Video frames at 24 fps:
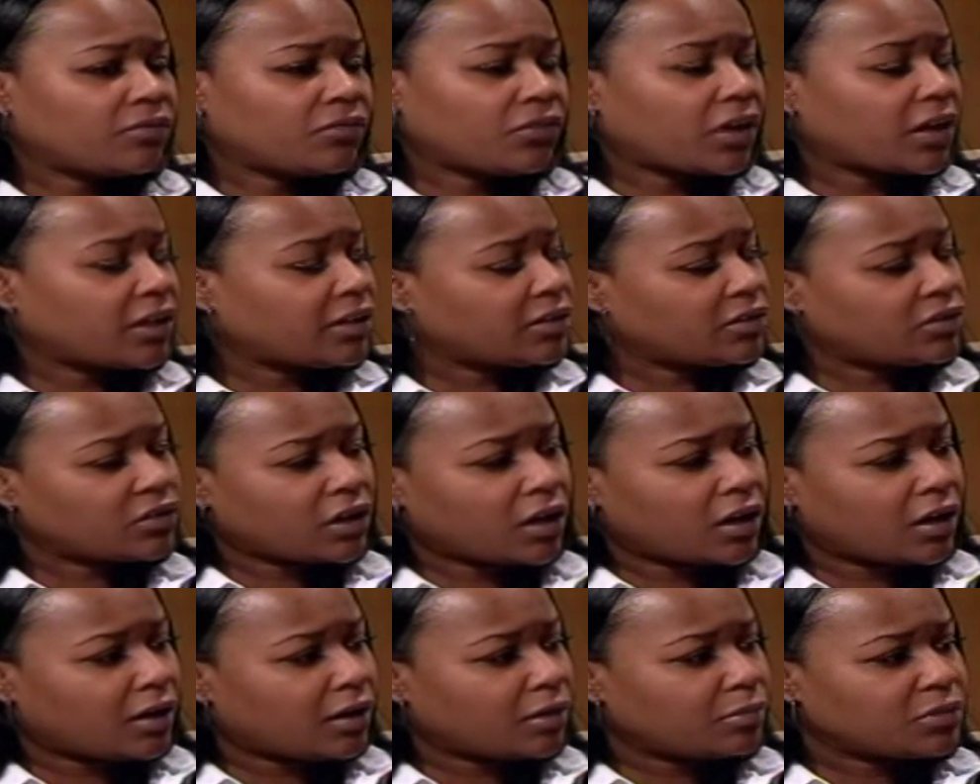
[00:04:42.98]
find a
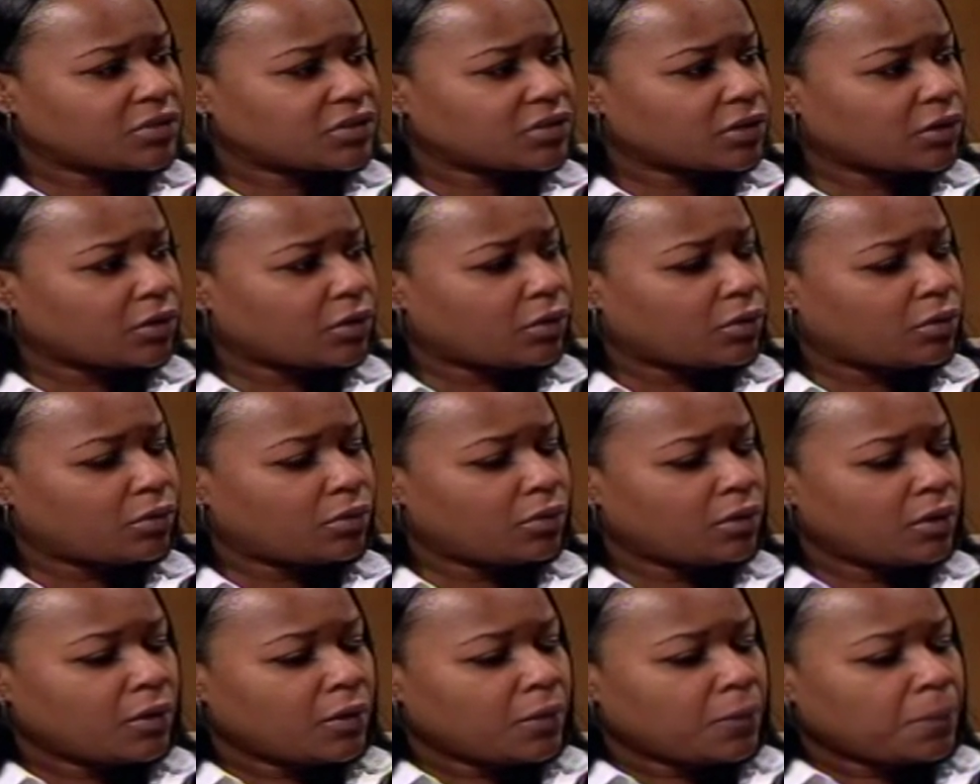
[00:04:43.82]
job. So
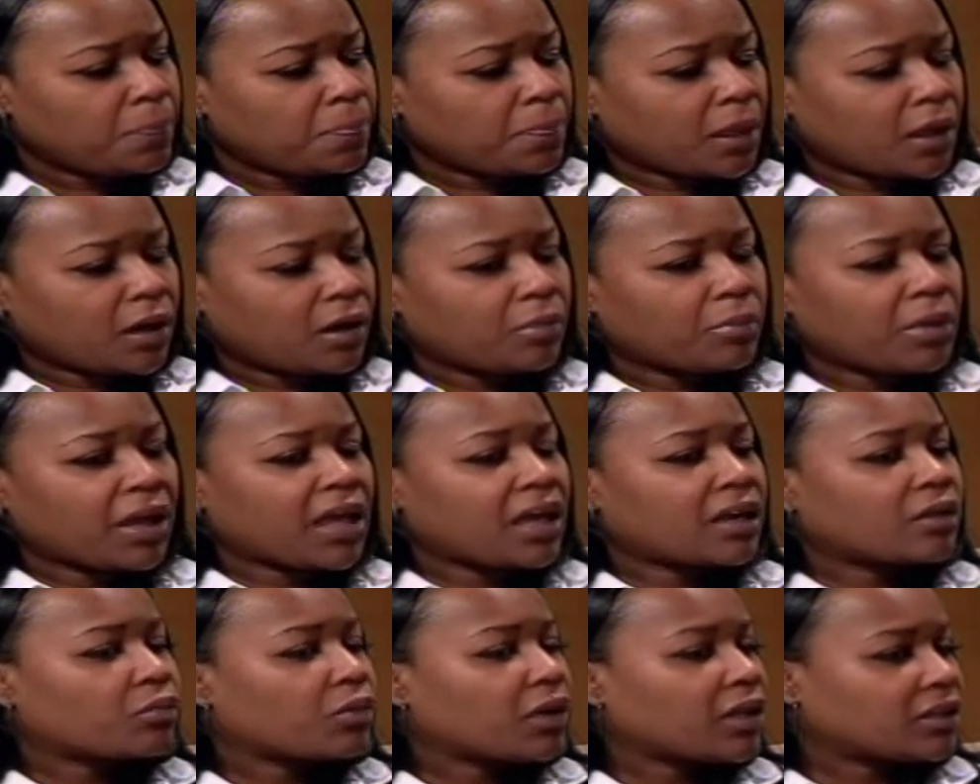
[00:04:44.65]
um, I
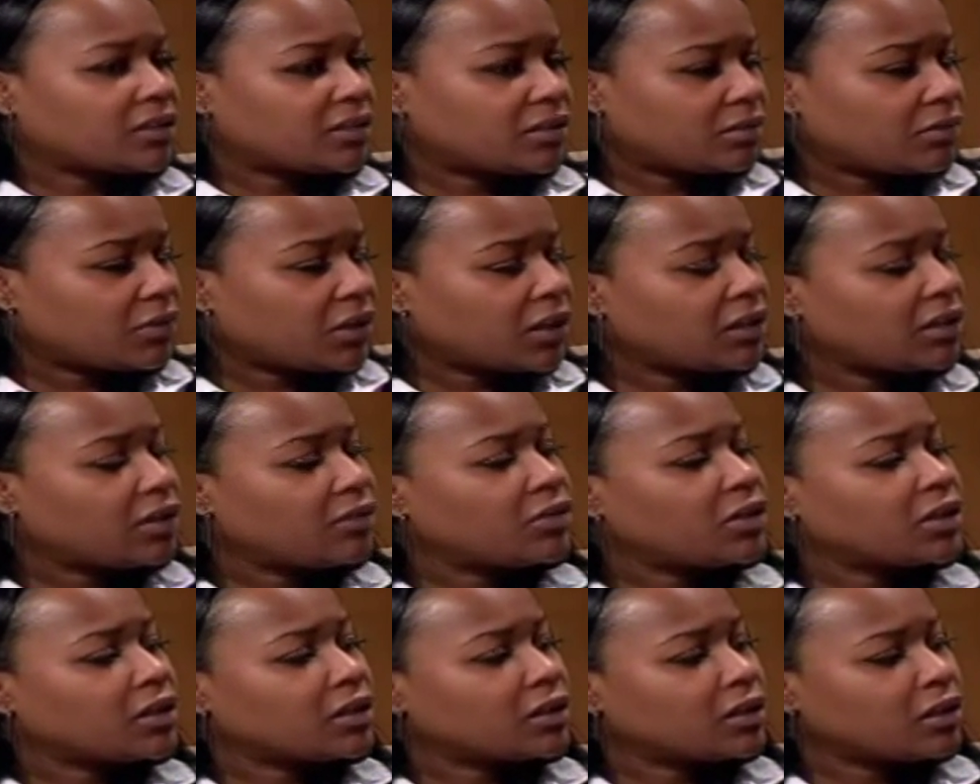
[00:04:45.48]
had a relative that
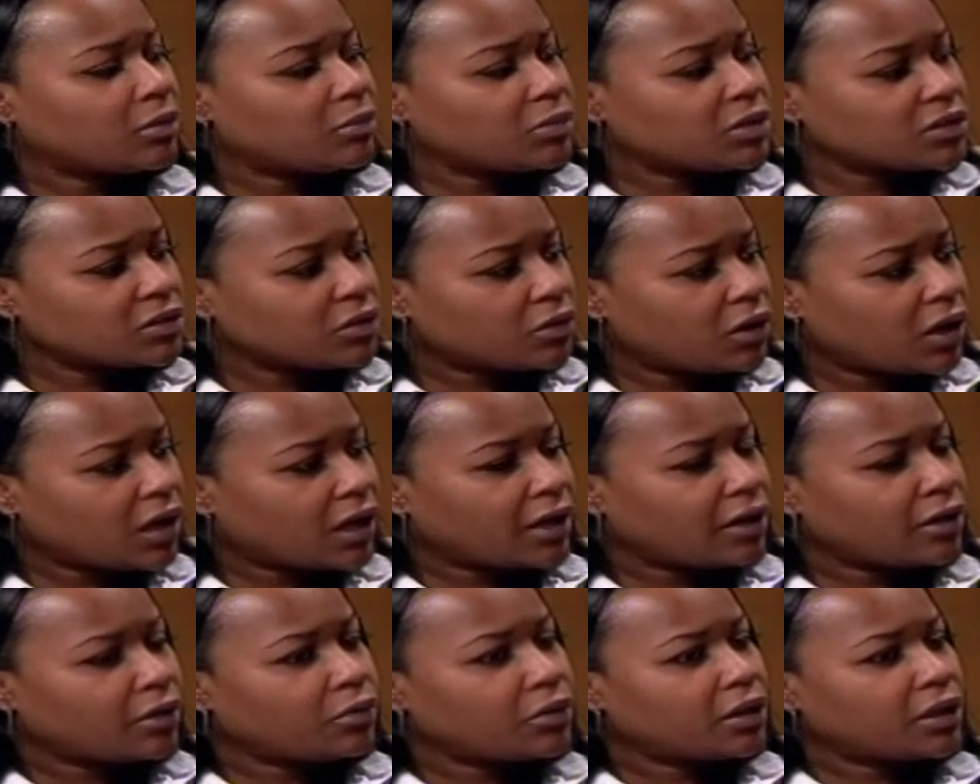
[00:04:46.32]
lived in Columbus,
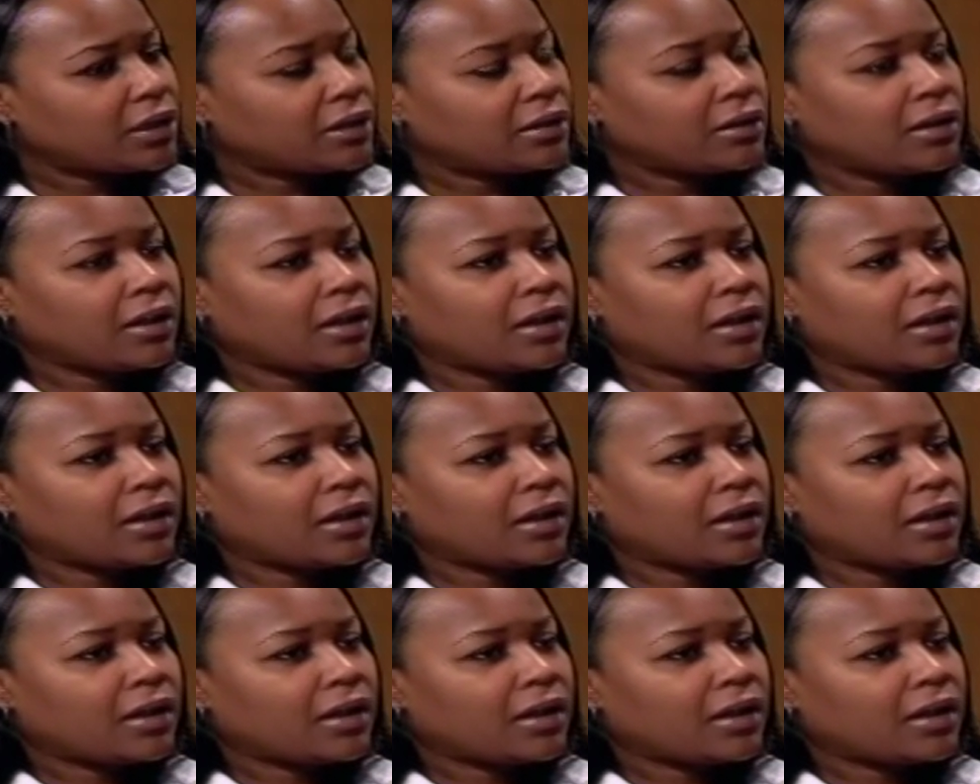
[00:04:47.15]
Ohio, and,